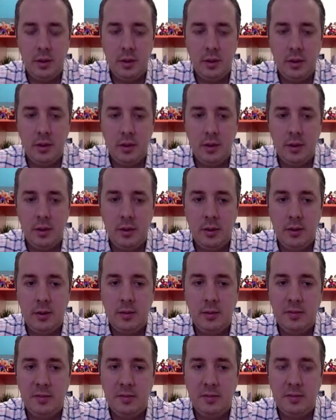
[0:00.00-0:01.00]

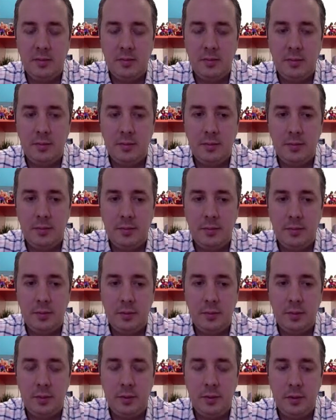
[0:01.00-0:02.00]

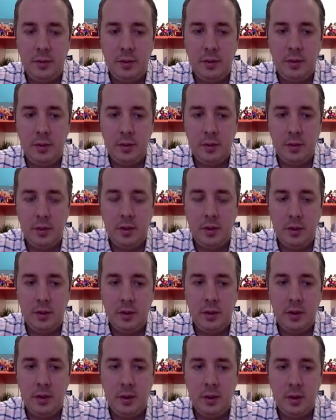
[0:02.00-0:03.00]

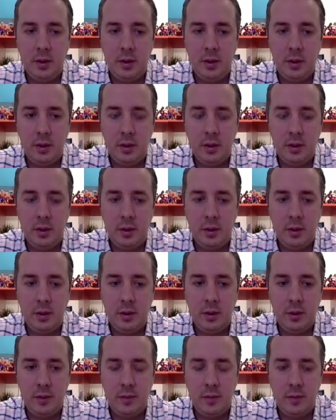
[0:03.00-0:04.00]

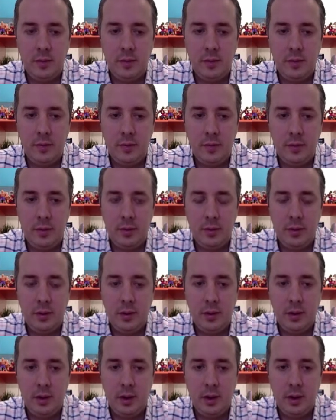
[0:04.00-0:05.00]

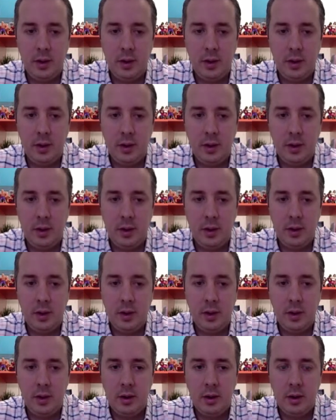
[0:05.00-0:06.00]

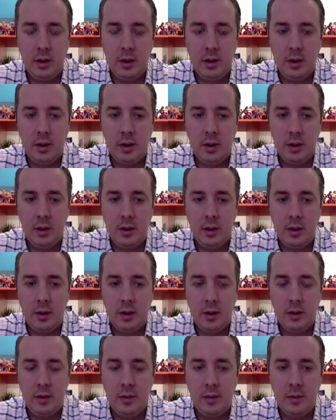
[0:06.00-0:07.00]

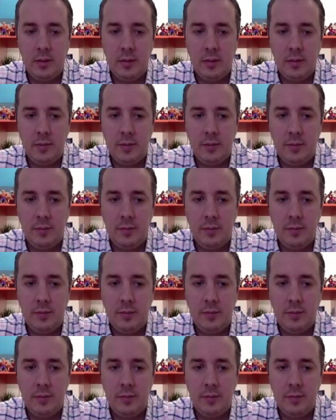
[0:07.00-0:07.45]
(silent)